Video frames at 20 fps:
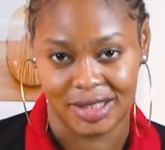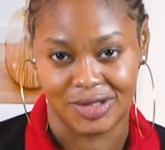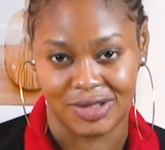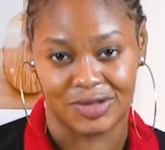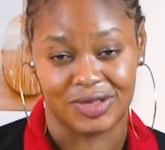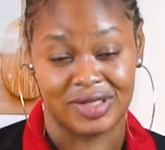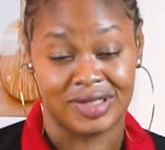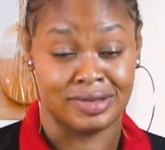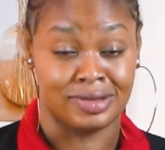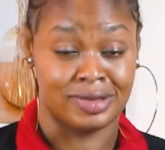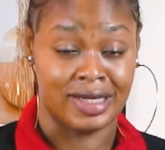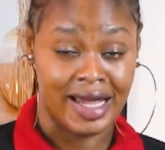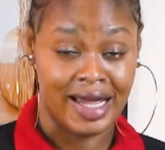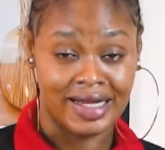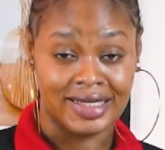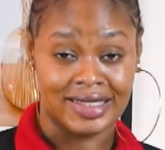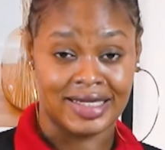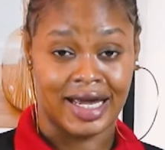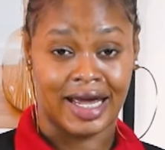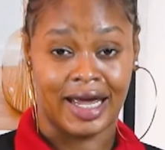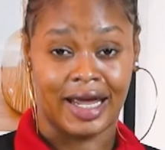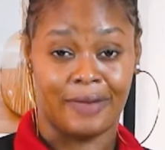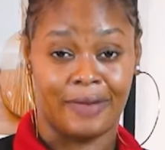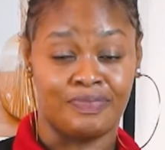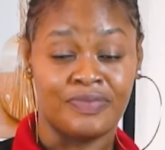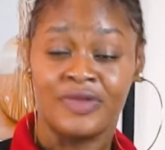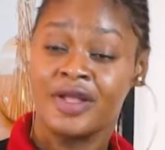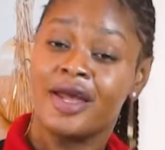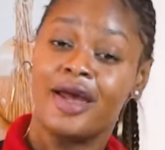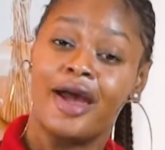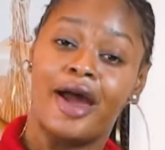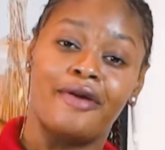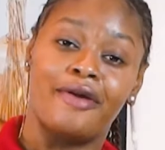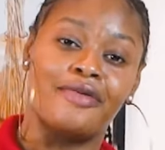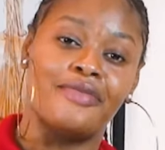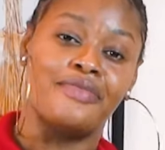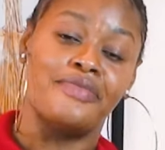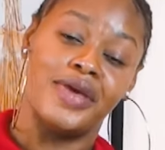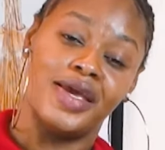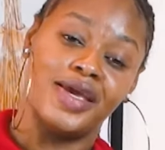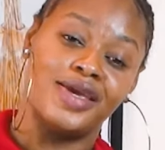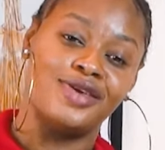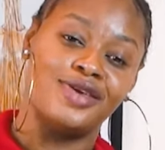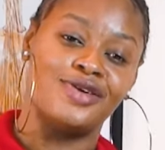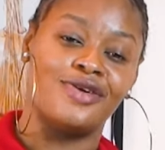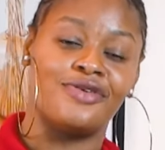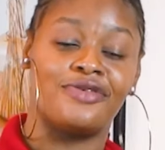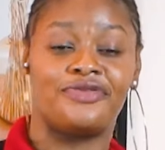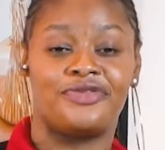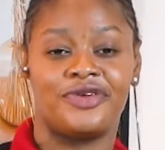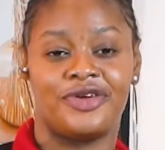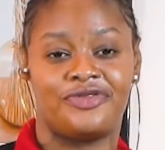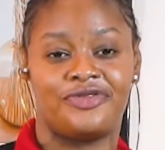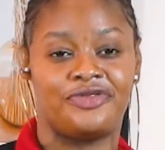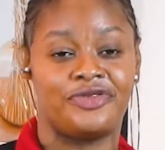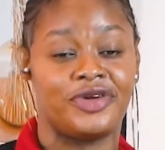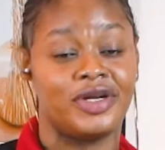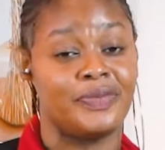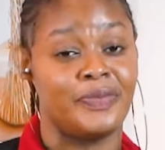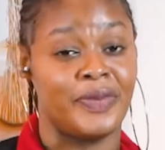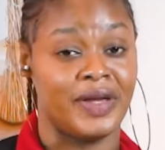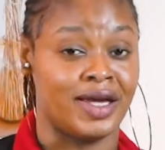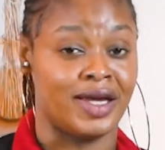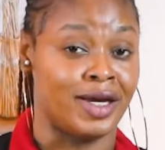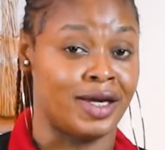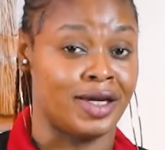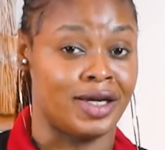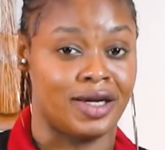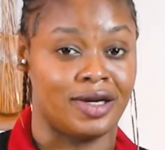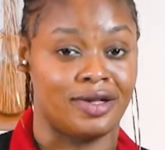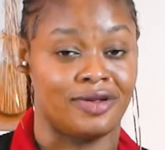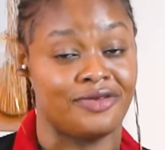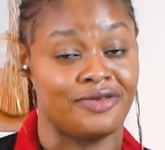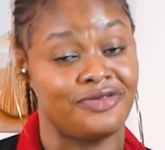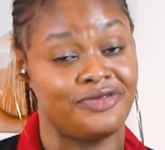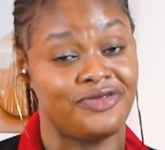So till next time, I remain your favorite baker girl,